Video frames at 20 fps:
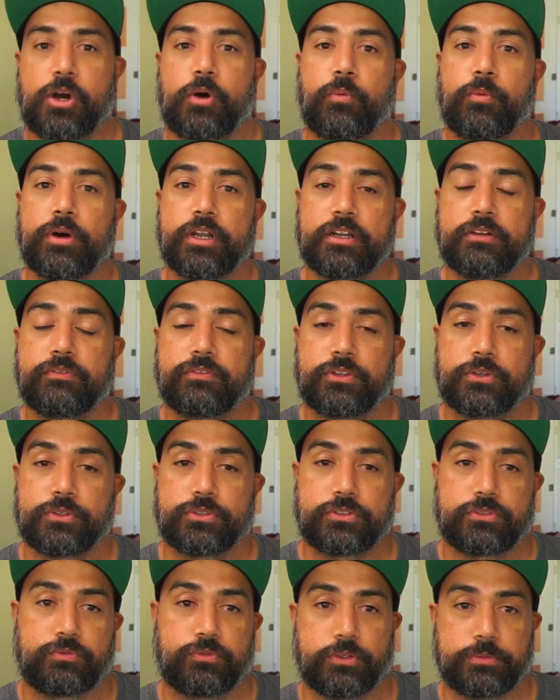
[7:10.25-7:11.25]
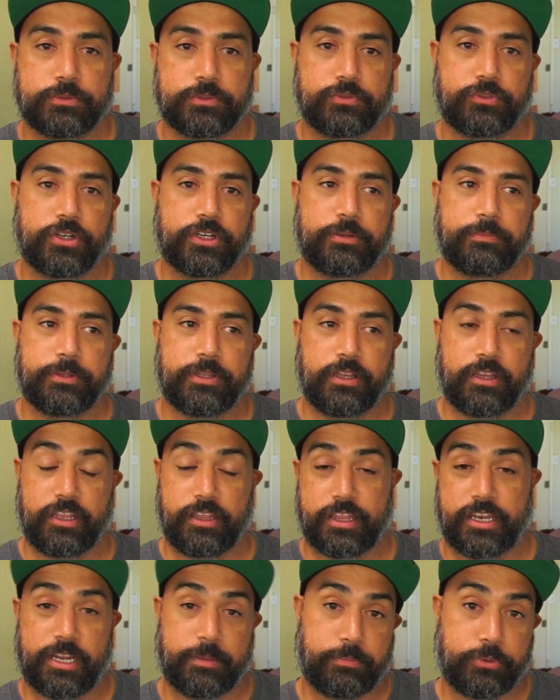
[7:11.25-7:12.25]
One of those forms of credibility
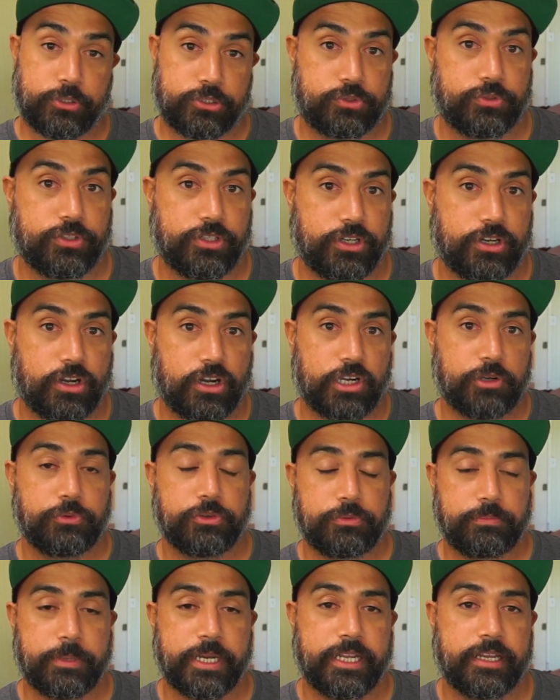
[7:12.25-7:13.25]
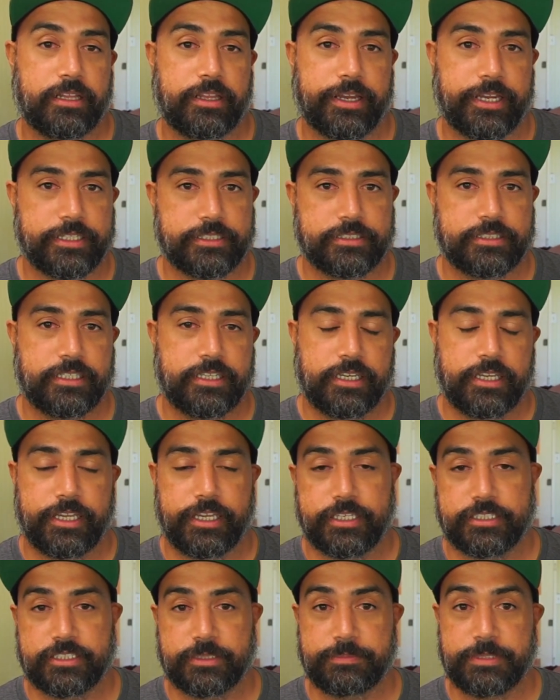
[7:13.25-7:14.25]
that I push really hard with my clients
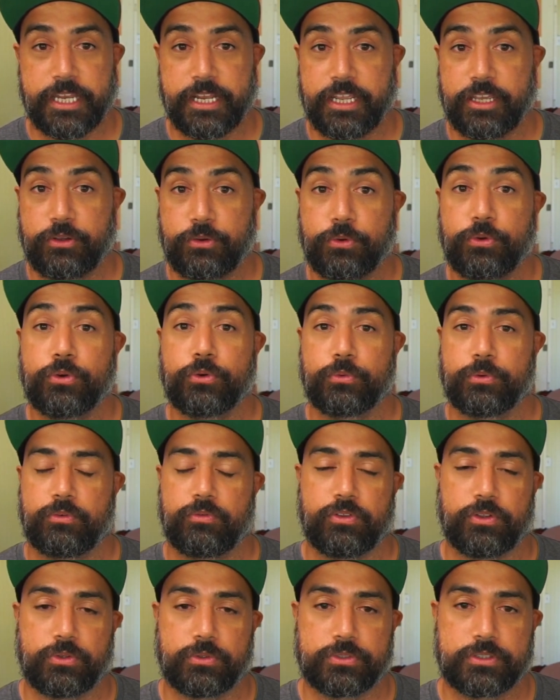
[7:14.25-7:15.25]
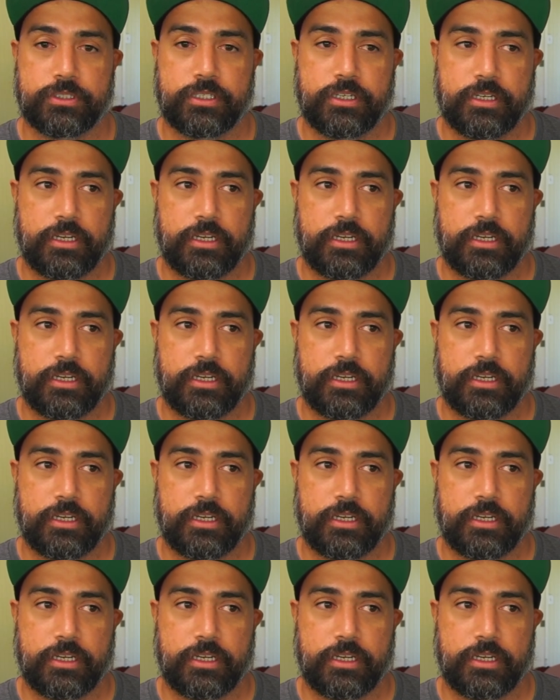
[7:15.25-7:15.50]
is obtaining Google reviews.